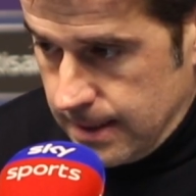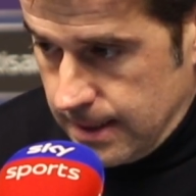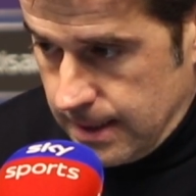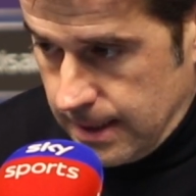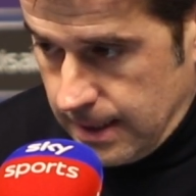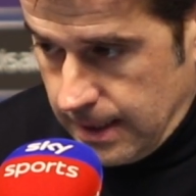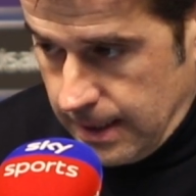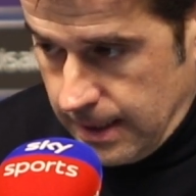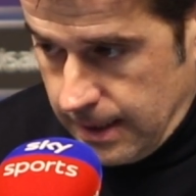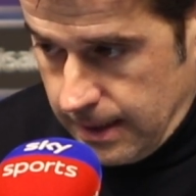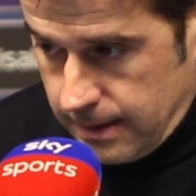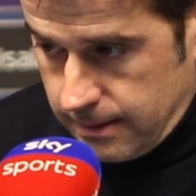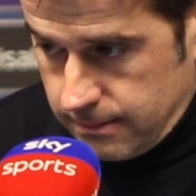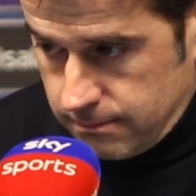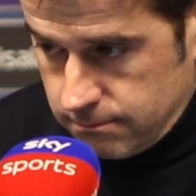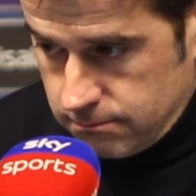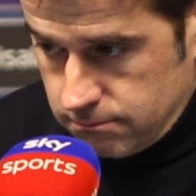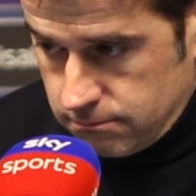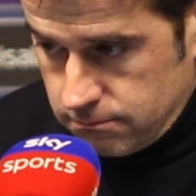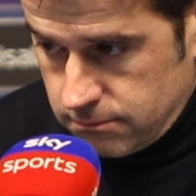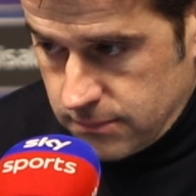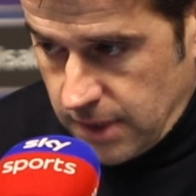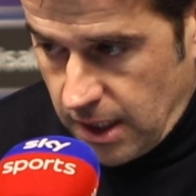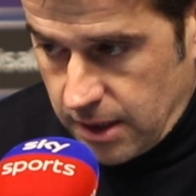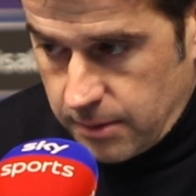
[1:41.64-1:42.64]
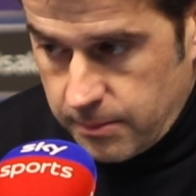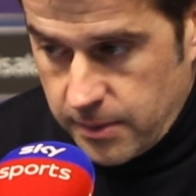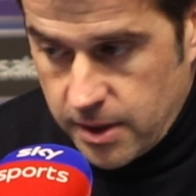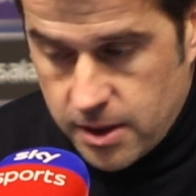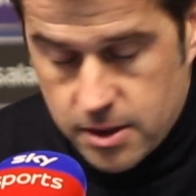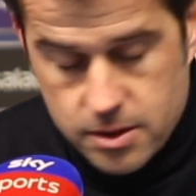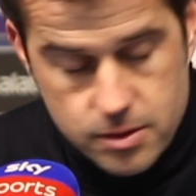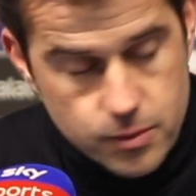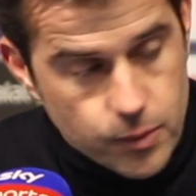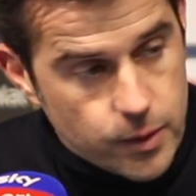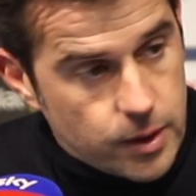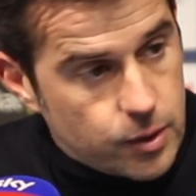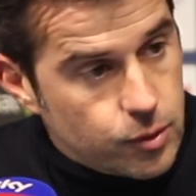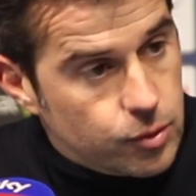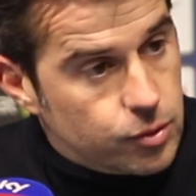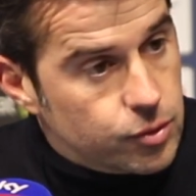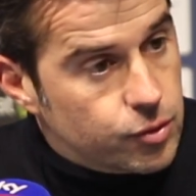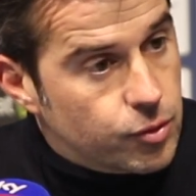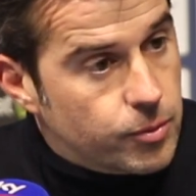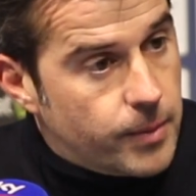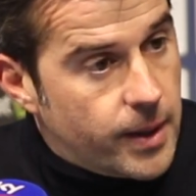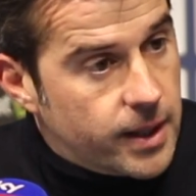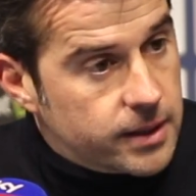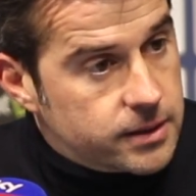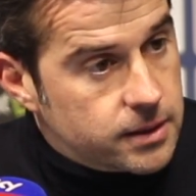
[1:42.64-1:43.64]
um, that means we could
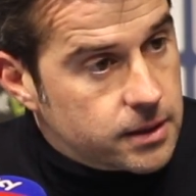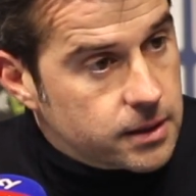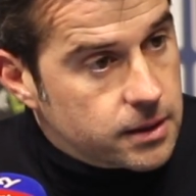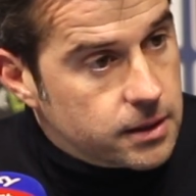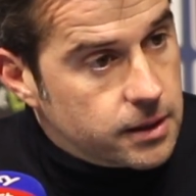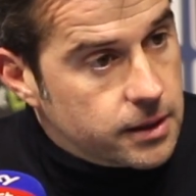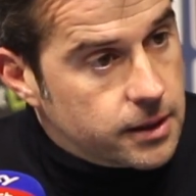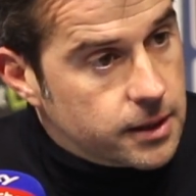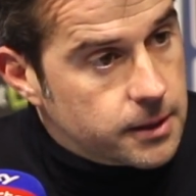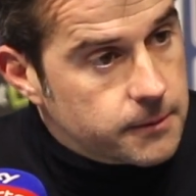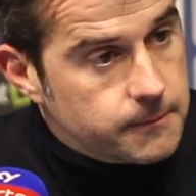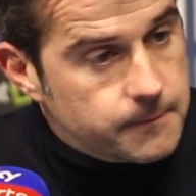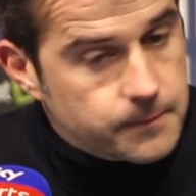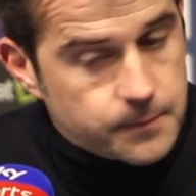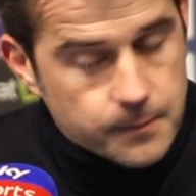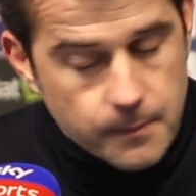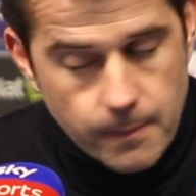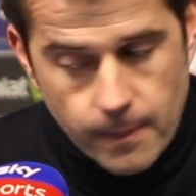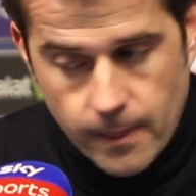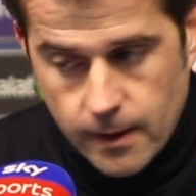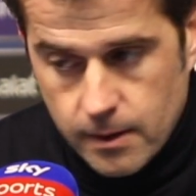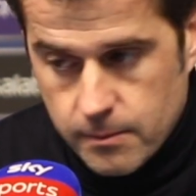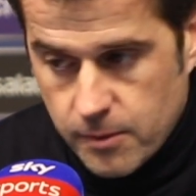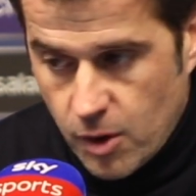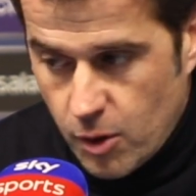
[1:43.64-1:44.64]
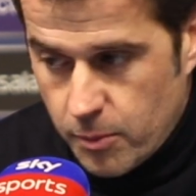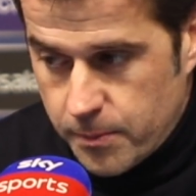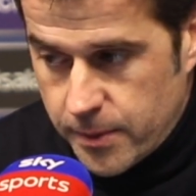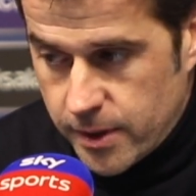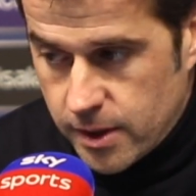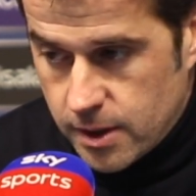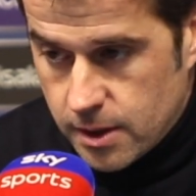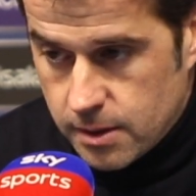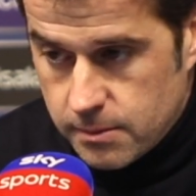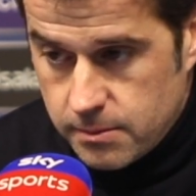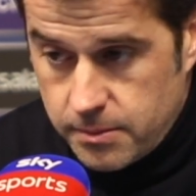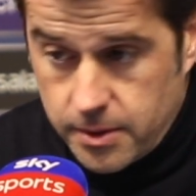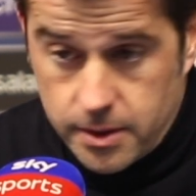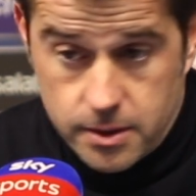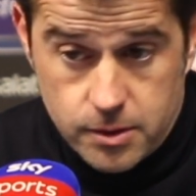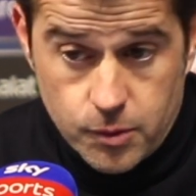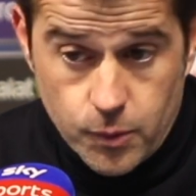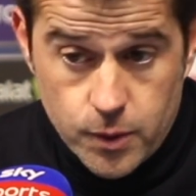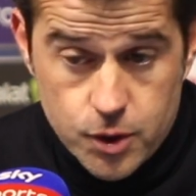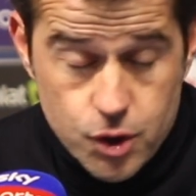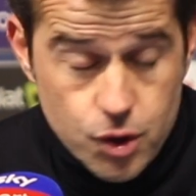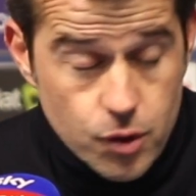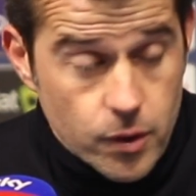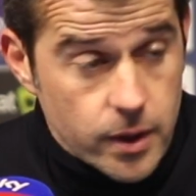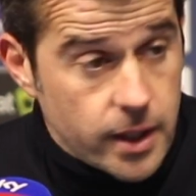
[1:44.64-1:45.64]
do better, clear, in my opinion. But
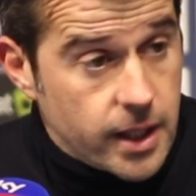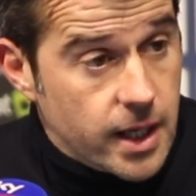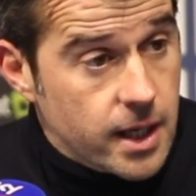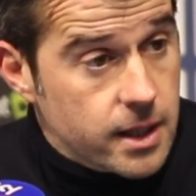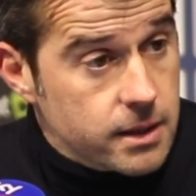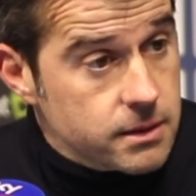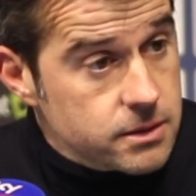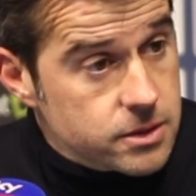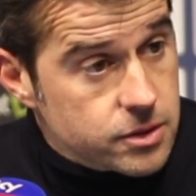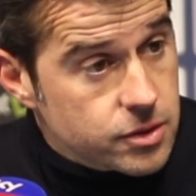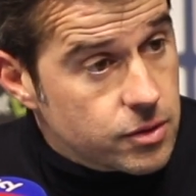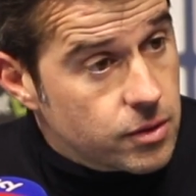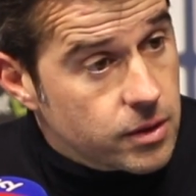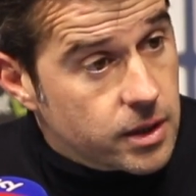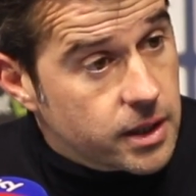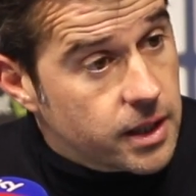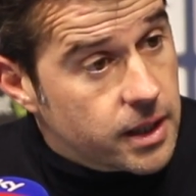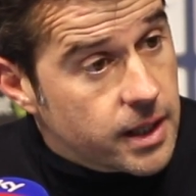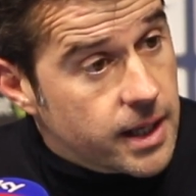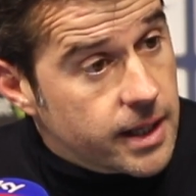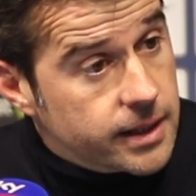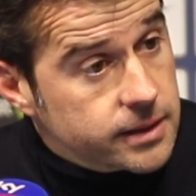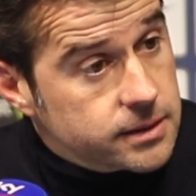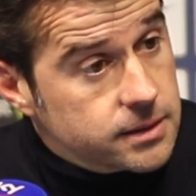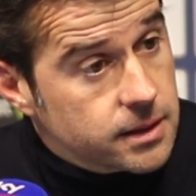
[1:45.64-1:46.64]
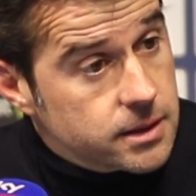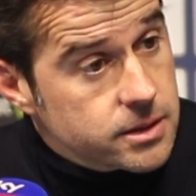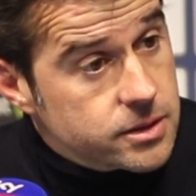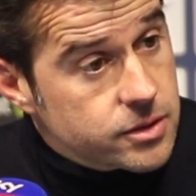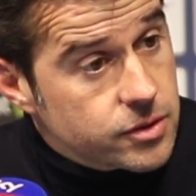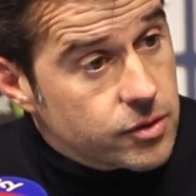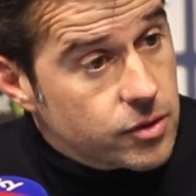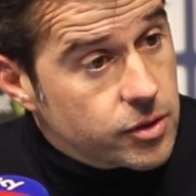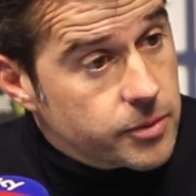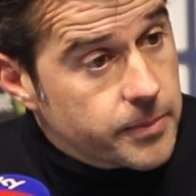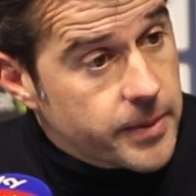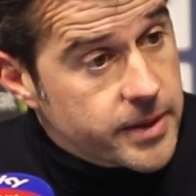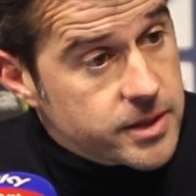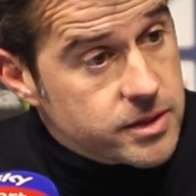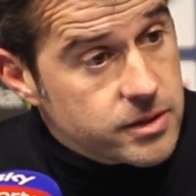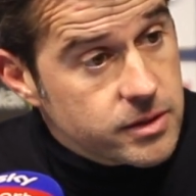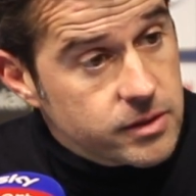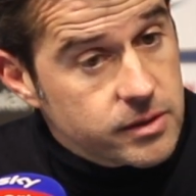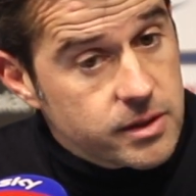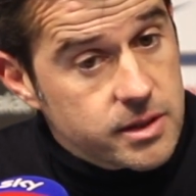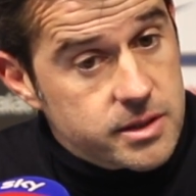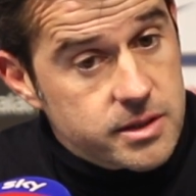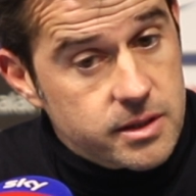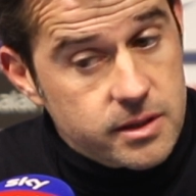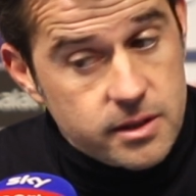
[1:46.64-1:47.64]
we show again strong character, strong
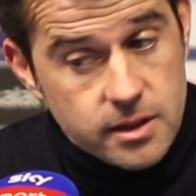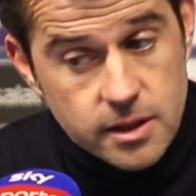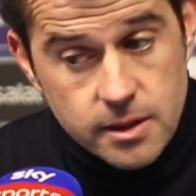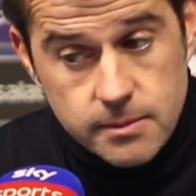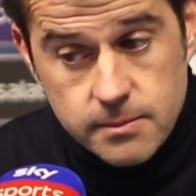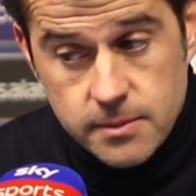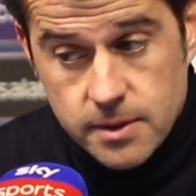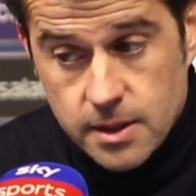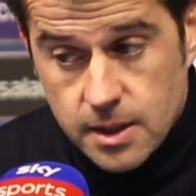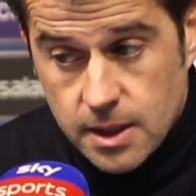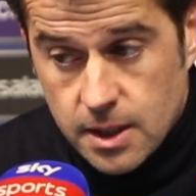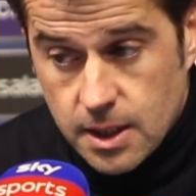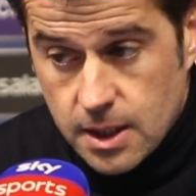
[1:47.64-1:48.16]
personality as a team.